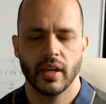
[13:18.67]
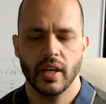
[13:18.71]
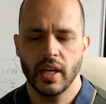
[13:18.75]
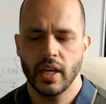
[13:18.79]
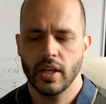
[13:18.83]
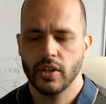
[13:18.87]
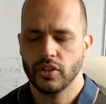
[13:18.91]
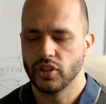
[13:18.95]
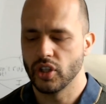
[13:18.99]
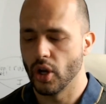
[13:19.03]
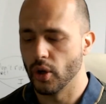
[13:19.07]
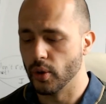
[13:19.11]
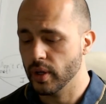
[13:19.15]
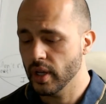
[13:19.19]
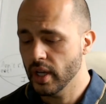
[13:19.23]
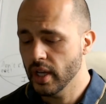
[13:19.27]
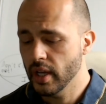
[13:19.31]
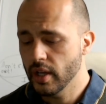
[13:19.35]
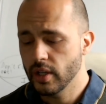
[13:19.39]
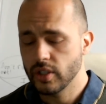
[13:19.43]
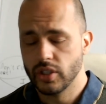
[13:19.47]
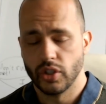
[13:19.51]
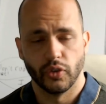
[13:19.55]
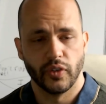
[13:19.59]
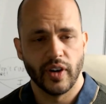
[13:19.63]
So,
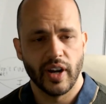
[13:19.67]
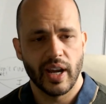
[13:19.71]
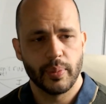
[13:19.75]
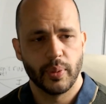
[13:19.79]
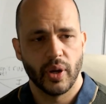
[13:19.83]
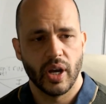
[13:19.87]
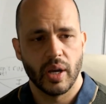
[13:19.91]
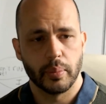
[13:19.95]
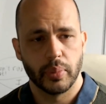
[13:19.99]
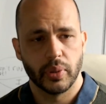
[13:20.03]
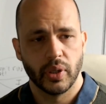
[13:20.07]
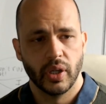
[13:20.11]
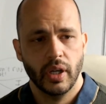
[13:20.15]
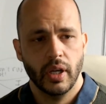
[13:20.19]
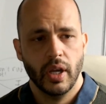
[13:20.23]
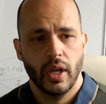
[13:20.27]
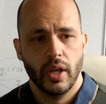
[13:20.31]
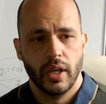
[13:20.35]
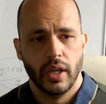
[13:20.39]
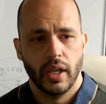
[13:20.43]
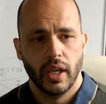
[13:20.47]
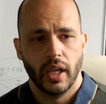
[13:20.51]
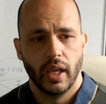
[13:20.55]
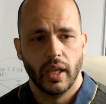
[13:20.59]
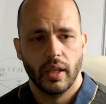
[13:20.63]
to wrap up,
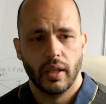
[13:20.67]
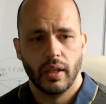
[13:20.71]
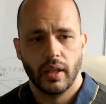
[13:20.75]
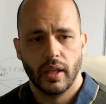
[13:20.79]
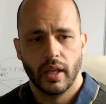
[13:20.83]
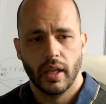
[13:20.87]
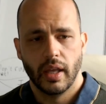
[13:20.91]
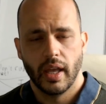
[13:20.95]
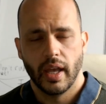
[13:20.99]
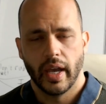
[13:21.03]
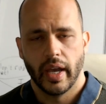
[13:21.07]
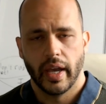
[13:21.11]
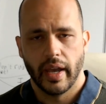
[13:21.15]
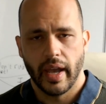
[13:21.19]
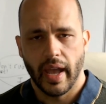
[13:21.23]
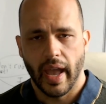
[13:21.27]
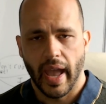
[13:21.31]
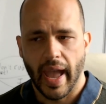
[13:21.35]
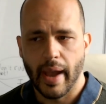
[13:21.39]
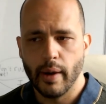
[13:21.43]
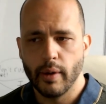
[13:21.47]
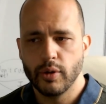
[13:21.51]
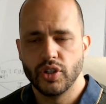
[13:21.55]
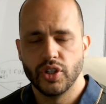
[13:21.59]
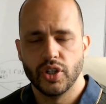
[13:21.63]

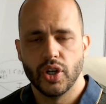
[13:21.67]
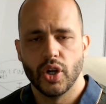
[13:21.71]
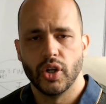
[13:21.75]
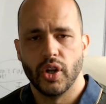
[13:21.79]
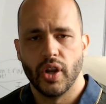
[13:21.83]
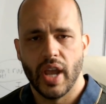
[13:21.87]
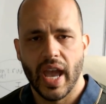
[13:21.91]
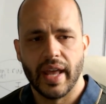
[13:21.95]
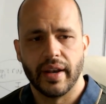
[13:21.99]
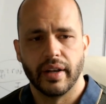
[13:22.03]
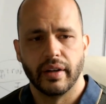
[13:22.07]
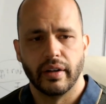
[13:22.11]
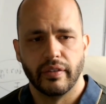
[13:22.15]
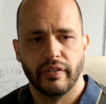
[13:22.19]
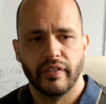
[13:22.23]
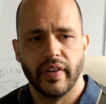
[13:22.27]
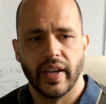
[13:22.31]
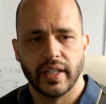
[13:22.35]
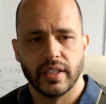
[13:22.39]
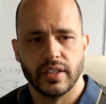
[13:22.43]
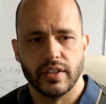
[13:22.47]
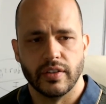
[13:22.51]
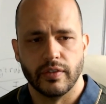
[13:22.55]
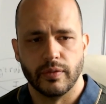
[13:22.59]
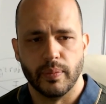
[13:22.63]
how do you know you had an
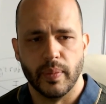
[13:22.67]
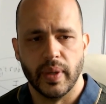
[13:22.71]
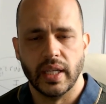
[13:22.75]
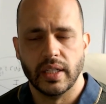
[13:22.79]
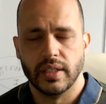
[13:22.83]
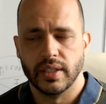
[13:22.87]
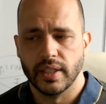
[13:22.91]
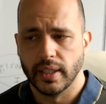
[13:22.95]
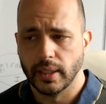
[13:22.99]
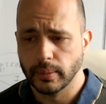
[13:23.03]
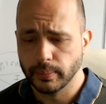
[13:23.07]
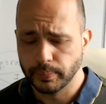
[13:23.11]
effective meeting?